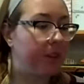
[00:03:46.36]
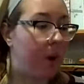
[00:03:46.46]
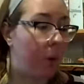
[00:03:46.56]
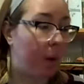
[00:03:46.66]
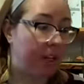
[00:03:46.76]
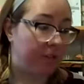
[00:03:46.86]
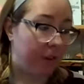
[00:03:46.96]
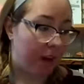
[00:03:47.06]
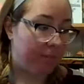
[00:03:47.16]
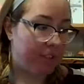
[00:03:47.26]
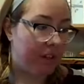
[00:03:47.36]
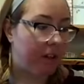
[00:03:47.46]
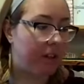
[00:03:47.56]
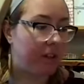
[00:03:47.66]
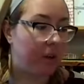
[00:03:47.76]
So wind farms,
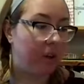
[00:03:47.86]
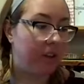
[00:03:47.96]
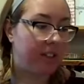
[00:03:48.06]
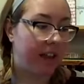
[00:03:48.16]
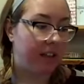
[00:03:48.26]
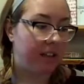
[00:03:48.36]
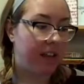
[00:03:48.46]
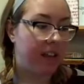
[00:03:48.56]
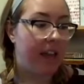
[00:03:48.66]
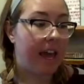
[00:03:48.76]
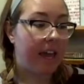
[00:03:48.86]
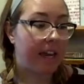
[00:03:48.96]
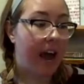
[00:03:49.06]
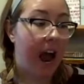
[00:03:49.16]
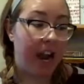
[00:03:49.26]
solar cells,
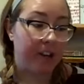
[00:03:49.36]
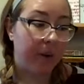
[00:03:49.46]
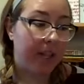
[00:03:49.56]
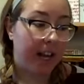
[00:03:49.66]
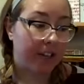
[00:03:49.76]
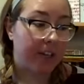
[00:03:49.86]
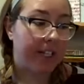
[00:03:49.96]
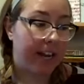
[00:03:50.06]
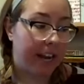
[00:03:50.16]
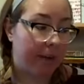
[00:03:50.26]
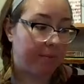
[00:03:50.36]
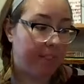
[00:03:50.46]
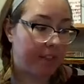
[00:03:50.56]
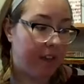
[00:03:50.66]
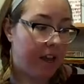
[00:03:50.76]
and hydroelectric dams
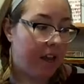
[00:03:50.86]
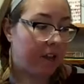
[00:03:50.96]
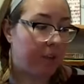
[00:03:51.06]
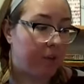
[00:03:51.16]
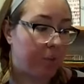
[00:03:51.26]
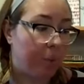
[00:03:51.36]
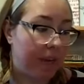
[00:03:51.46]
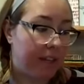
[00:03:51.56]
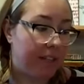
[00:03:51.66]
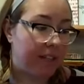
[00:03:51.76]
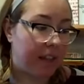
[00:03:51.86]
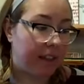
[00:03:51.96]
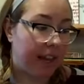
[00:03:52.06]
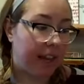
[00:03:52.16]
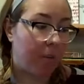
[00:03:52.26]
use wind,
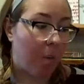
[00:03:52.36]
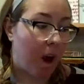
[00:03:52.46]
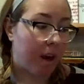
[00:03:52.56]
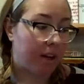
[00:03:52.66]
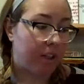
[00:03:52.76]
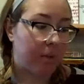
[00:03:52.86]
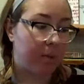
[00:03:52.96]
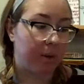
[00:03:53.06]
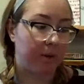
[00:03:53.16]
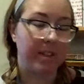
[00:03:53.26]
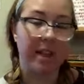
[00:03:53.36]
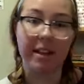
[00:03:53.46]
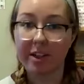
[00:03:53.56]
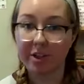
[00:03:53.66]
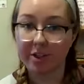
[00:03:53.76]
sunlight, and water to produce
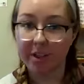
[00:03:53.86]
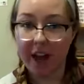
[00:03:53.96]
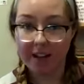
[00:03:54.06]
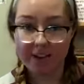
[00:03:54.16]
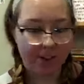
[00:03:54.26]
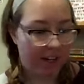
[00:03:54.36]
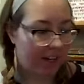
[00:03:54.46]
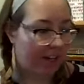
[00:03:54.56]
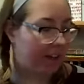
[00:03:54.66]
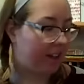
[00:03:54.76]
electrical energy.